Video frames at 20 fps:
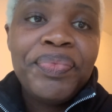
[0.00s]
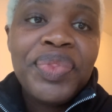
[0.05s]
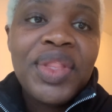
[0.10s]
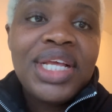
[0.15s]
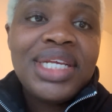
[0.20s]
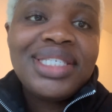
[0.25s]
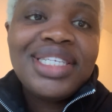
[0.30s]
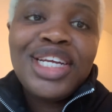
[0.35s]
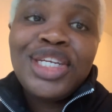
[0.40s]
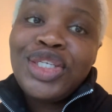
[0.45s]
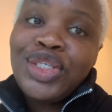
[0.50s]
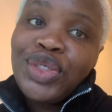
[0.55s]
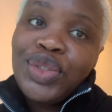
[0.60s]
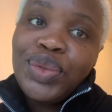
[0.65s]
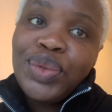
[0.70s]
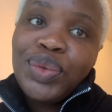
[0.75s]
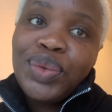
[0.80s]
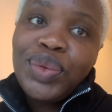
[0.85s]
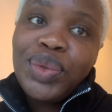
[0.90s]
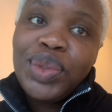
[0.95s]
stay
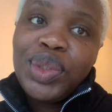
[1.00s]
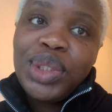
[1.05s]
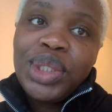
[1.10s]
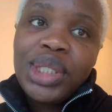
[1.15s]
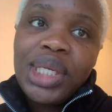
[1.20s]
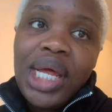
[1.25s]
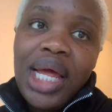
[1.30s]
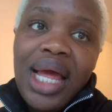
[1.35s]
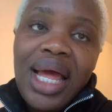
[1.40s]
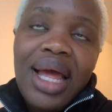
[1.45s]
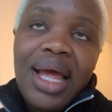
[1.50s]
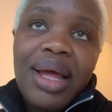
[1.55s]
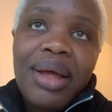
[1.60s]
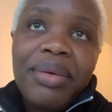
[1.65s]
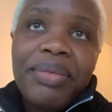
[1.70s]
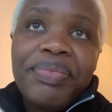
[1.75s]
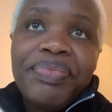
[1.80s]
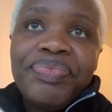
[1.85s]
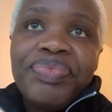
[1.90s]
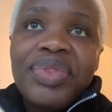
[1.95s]
tuned.
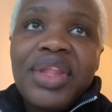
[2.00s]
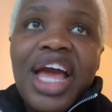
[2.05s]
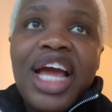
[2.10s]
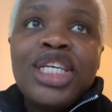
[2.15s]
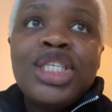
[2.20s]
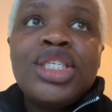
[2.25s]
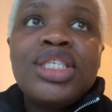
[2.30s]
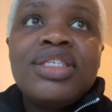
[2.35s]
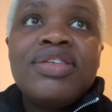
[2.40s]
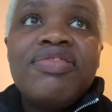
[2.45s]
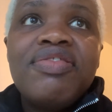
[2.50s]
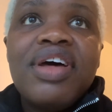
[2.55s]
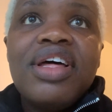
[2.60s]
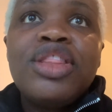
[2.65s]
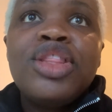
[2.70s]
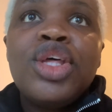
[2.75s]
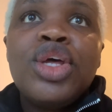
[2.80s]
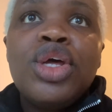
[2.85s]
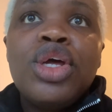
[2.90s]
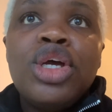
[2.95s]
I just
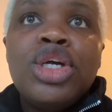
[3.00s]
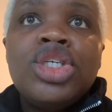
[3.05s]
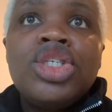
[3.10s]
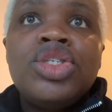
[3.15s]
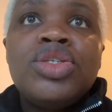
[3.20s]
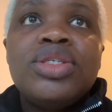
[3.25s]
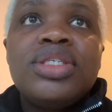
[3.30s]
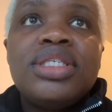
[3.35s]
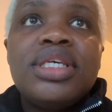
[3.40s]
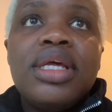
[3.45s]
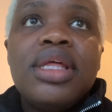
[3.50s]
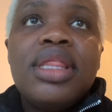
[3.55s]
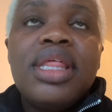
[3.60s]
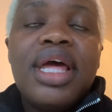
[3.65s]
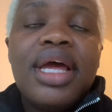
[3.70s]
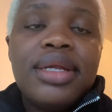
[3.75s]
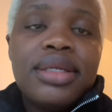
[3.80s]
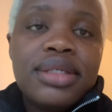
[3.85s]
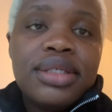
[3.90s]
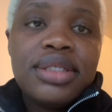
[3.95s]
felt the urge to say
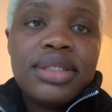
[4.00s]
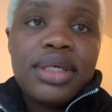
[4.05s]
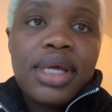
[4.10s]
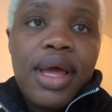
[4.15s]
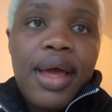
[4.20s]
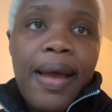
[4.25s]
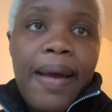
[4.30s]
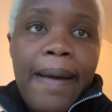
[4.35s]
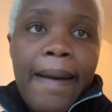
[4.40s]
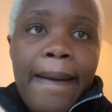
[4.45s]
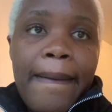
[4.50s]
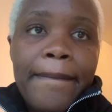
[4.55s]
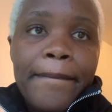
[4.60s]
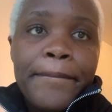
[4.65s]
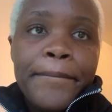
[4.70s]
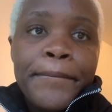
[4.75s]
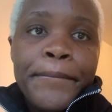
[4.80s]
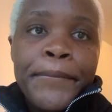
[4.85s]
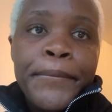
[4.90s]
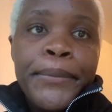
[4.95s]
that.
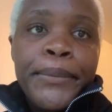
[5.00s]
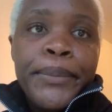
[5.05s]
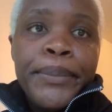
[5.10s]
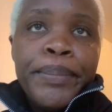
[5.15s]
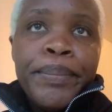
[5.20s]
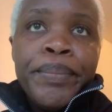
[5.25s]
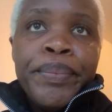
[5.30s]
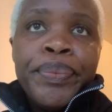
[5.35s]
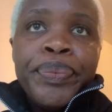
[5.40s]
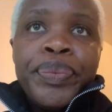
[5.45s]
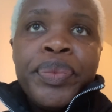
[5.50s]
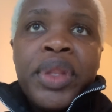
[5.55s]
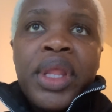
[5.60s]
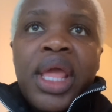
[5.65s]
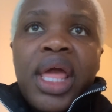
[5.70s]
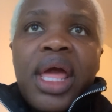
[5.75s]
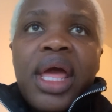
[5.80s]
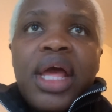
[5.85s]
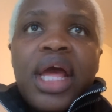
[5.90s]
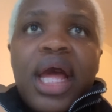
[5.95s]
And
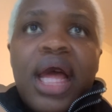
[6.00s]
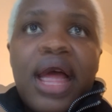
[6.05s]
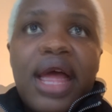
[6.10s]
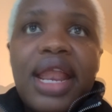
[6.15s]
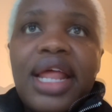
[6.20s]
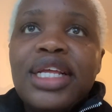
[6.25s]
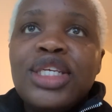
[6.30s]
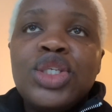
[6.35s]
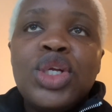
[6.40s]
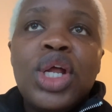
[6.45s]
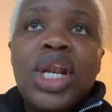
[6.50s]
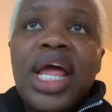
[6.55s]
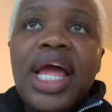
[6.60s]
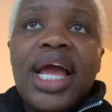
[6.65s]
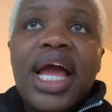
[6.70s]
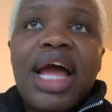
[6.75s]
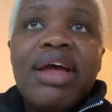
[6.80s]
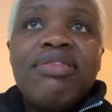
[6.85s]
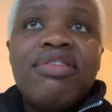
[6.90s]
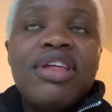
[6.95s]
it's not
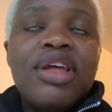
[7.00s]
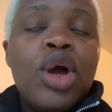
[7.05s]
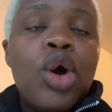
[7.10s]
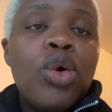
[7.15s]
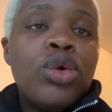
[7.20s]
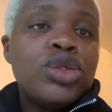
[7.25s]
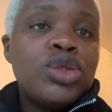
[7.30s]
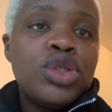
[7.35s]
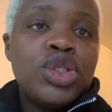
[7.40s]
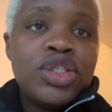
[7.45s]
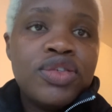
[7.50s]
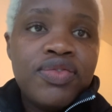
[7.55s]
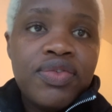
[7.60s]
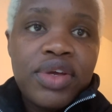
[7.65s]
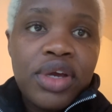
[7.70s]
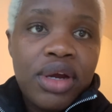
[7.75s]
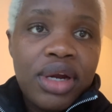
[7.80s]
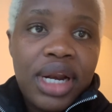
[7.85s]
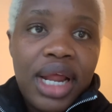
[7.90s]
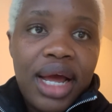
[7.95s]
like I also just
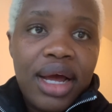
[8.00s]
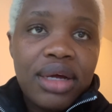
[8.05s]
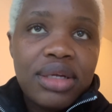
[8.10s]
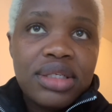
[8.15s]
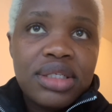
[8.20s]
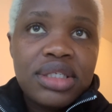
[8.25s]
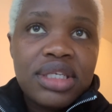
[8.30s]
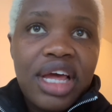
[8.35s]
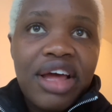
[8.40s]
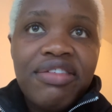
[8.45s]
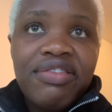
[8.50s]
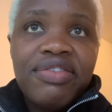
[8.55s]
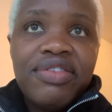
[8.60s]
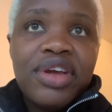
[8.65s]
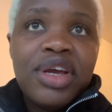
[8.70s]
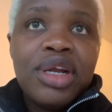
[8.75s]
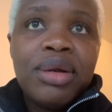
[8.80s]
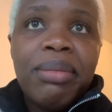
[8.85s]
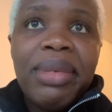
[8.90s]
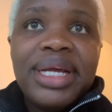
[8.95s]
figured out, I
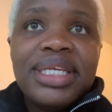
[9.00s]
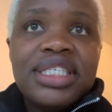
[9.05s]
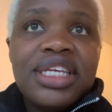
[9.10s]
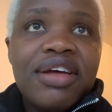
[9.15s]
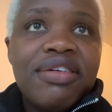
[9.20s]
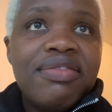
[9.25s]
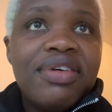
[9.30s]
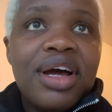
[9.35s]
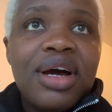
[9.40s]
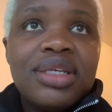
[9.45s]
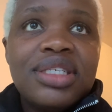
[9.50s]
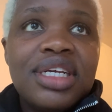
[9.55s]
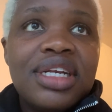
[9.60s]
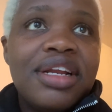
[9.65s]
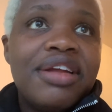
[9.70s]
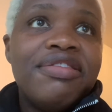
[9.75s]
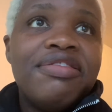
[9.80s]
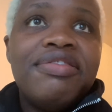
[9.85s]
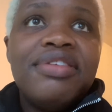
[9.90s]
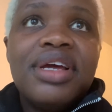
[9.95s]
figured myself out
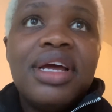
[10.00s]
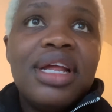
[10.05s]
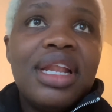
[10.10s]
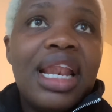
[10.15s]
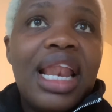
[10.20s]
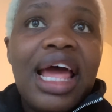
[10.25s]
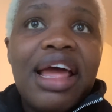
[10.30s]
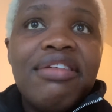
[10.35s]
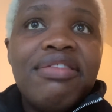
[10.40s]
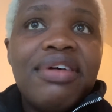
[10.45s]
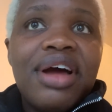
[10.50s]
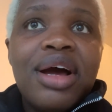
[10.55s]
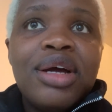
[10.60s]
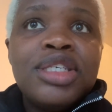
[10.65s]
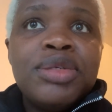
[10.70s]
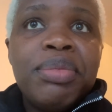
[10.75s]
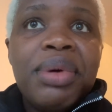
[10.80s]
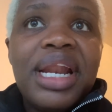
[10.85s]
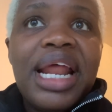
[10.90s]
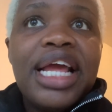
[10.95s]
and I figured life
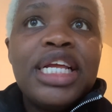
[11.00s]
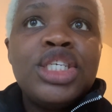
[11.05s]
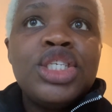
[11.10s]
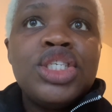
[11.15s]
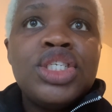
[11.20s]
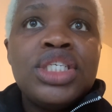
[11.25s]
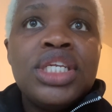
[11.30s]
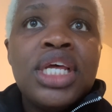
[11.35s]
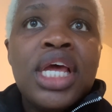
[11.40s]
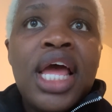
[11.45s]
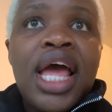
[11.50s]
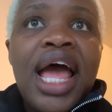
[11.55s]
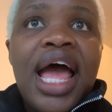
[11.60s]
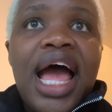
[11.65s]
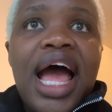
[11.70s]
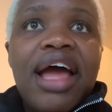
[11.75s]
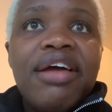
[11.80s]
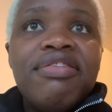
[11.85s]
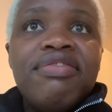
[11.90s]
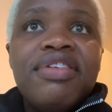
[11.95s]
out, but
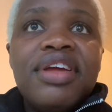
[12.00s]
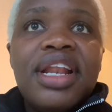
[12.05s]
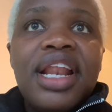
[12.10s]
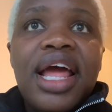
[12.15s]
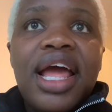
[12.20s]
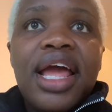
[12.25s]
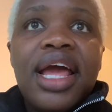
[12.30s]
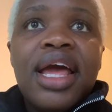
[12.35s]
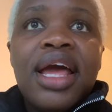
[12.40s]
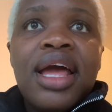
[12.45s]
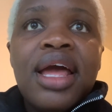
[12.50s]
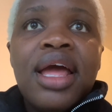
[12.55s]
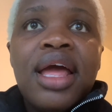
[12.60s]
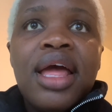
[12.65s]
I feel like